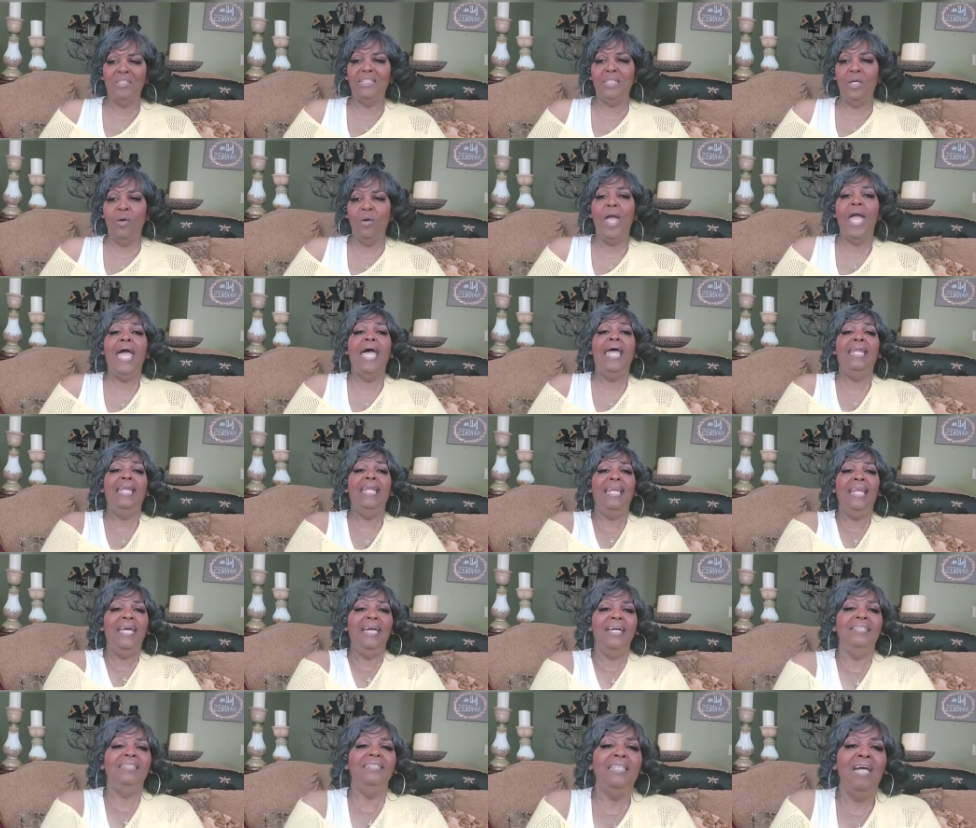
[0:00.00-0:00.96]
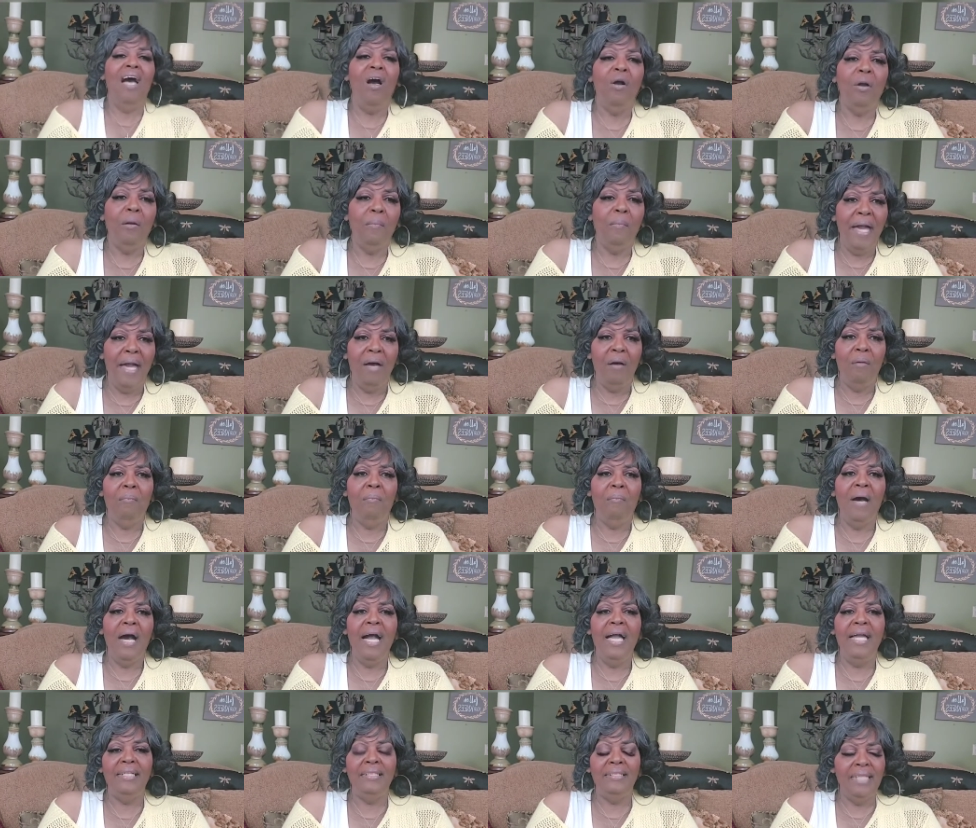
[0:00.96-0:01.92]
So let's talk about
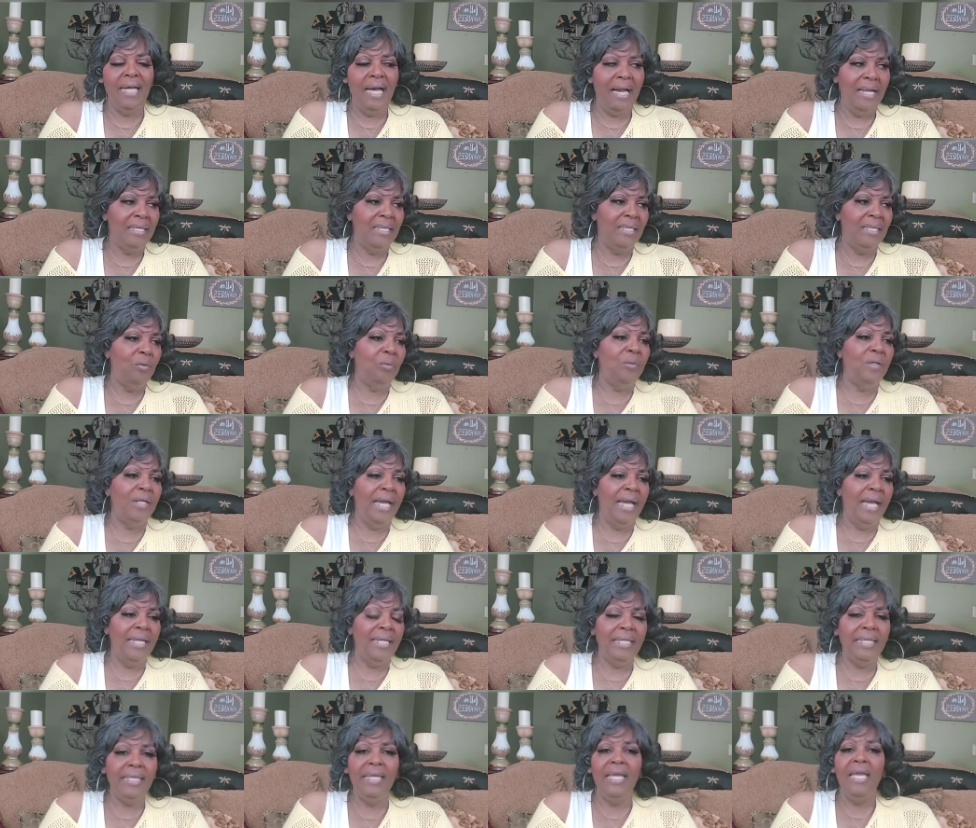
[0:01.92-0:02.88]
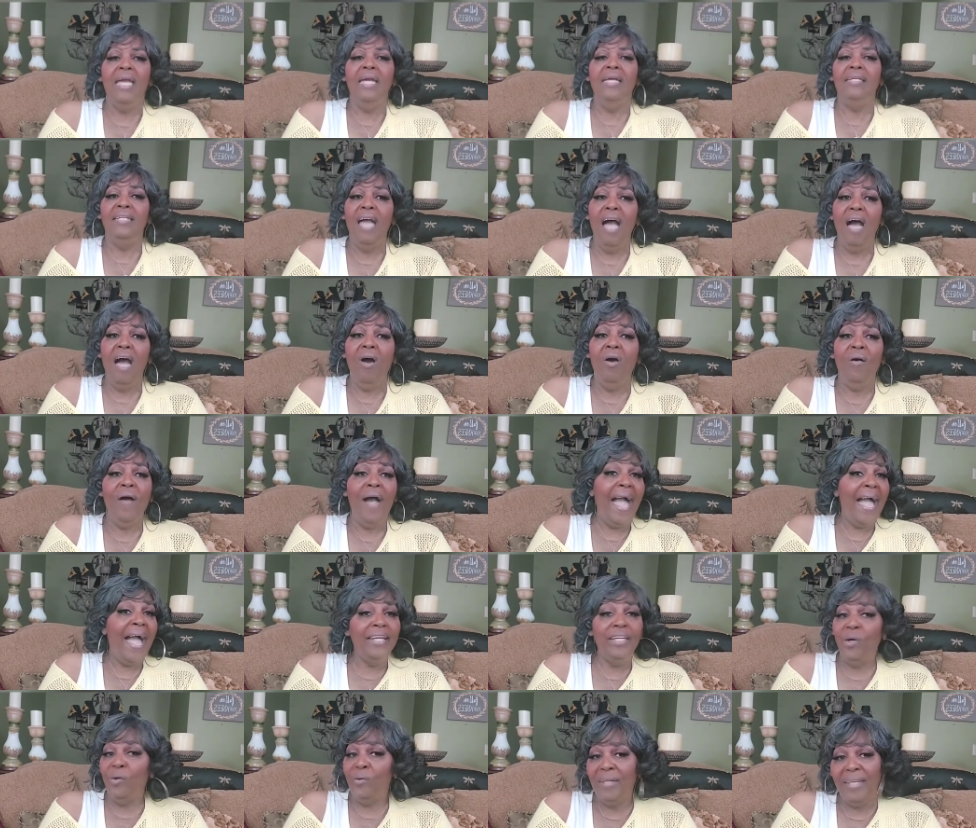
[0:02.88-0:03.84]
my diet, what I eat, y'all.
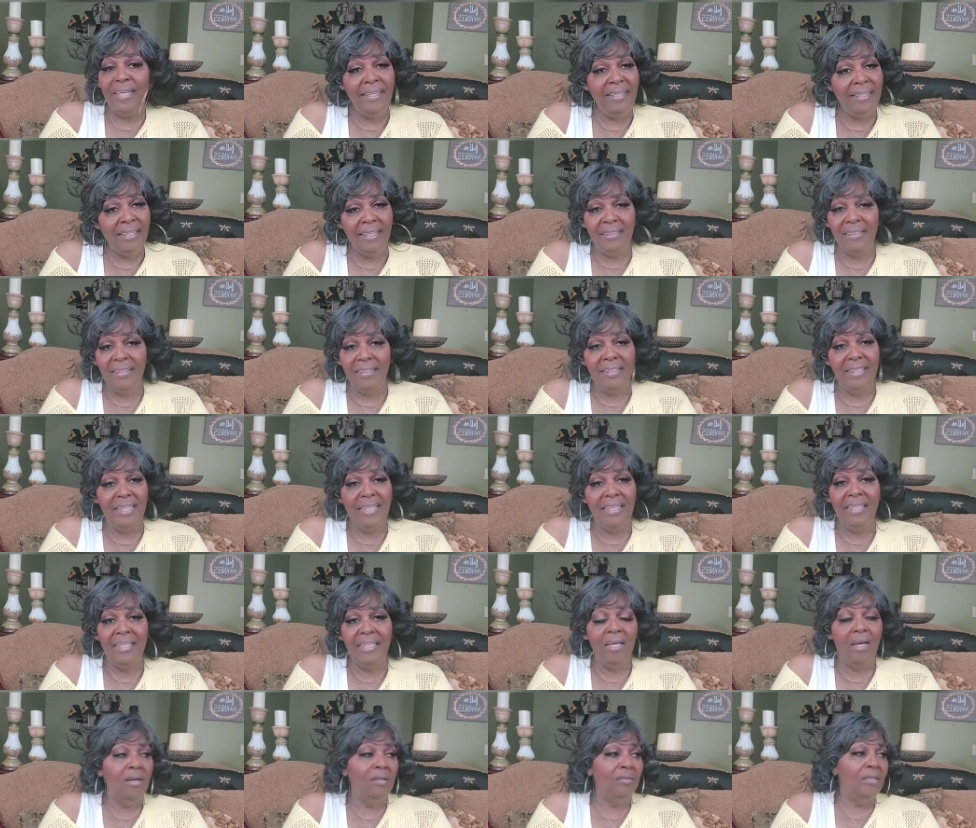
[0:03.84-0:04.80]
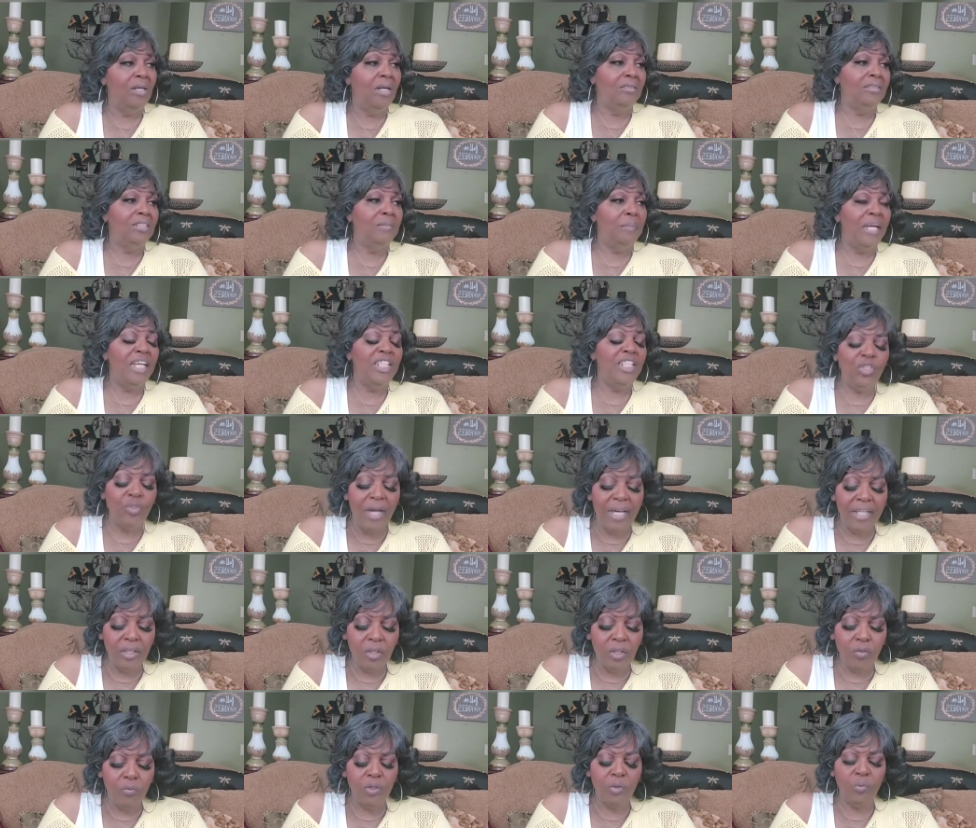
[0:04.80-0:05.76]
I don't eat anything special. I
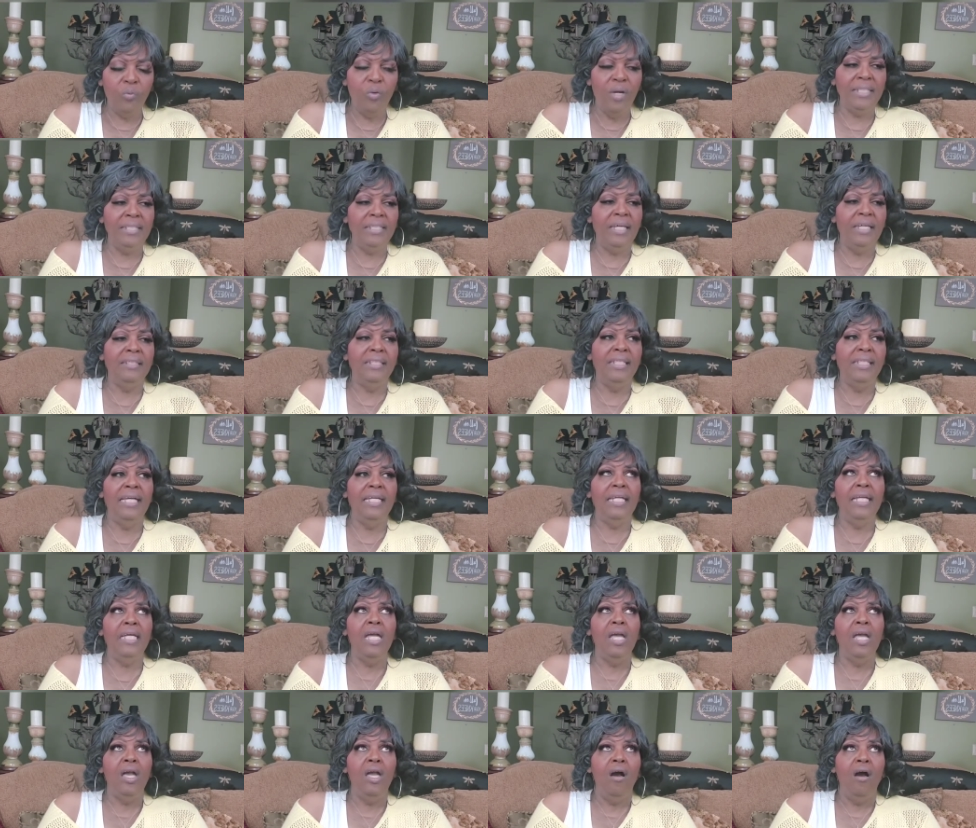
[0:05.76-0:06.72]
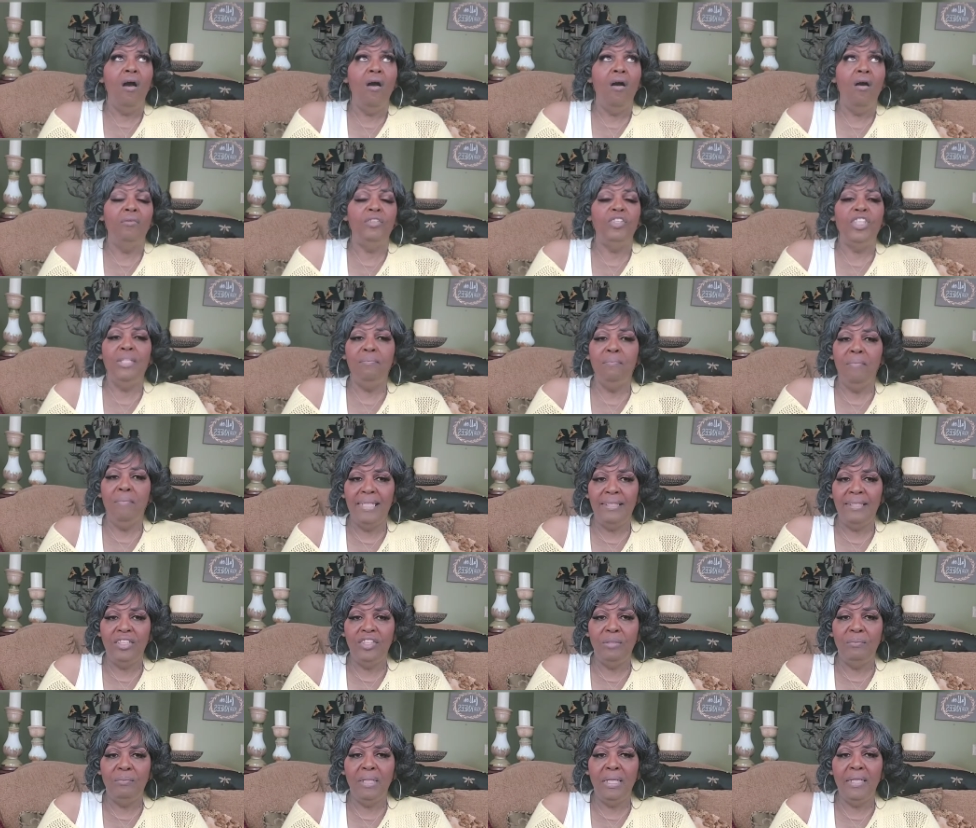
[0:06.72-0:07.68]
know it was one young lady, she
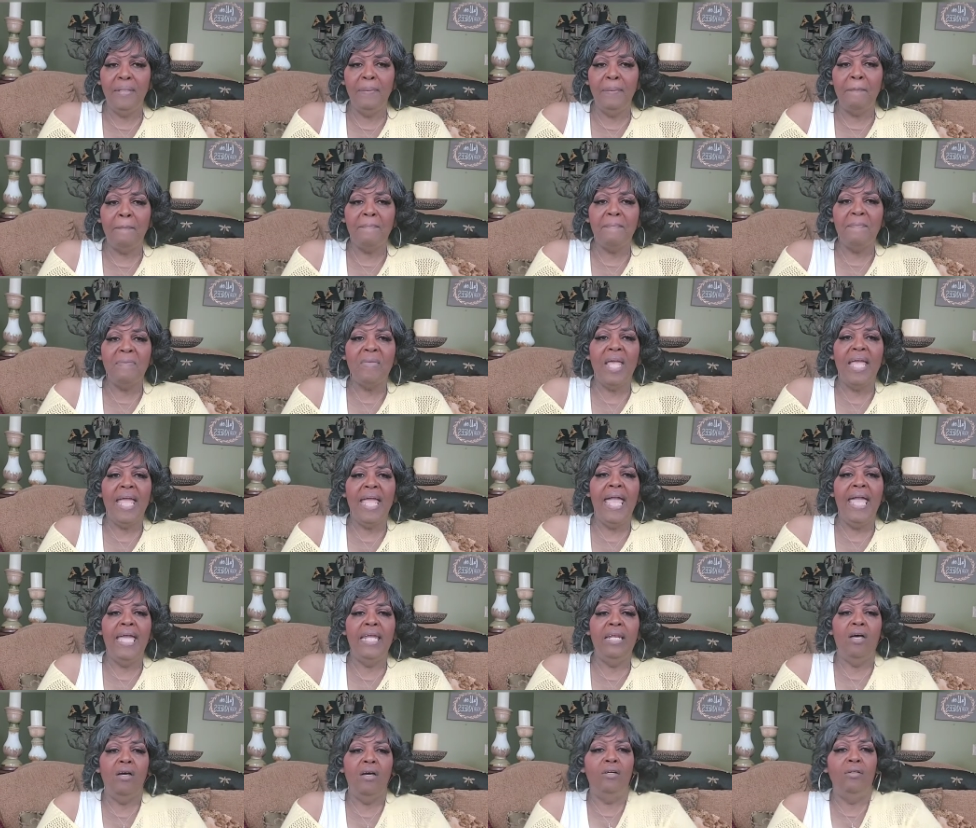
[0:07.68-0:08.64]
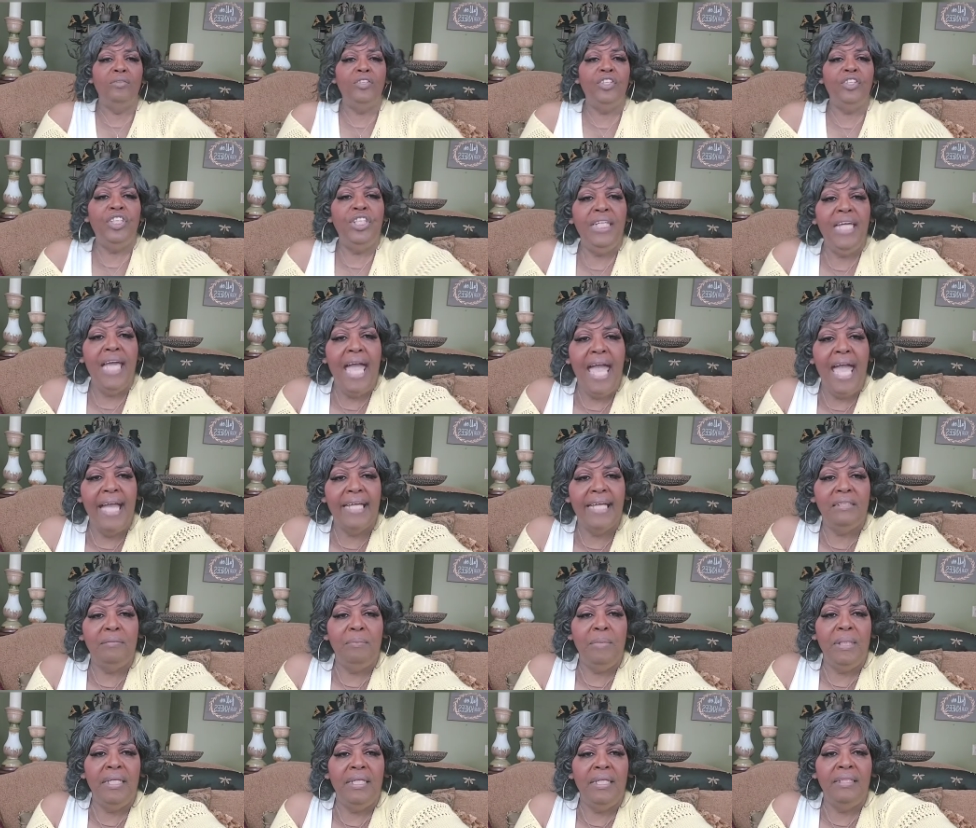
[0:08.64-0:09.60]
messaged me, and she
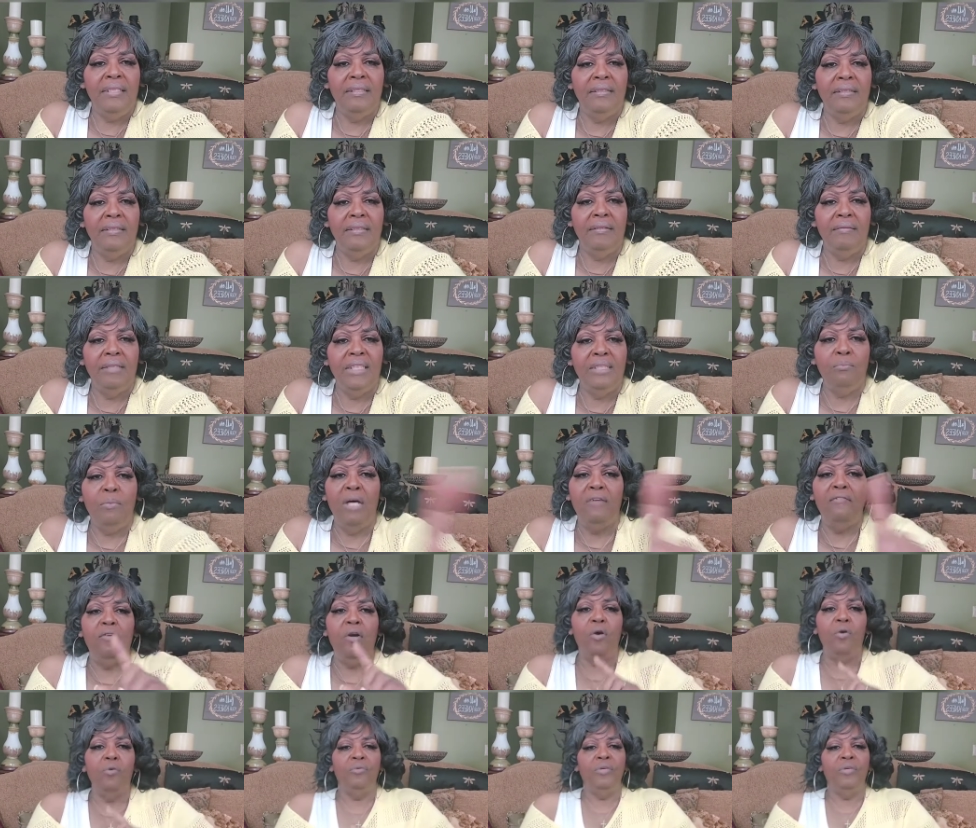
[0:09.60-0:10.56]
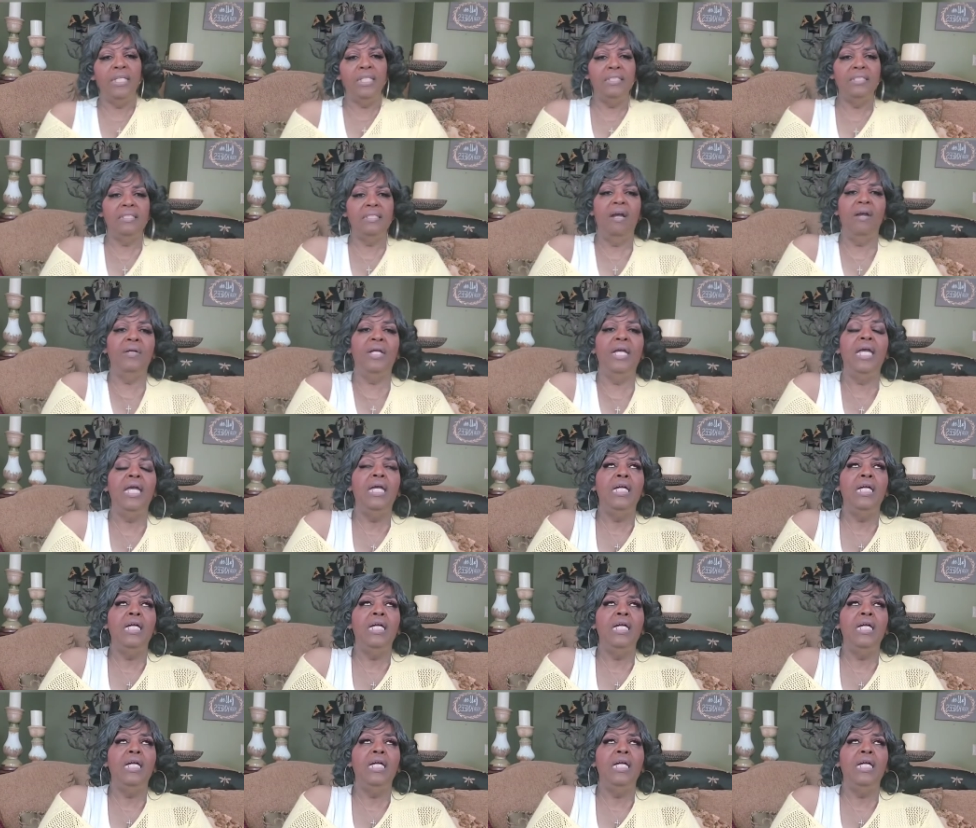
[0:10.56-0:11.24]
asked me, my phone ringing, sorry.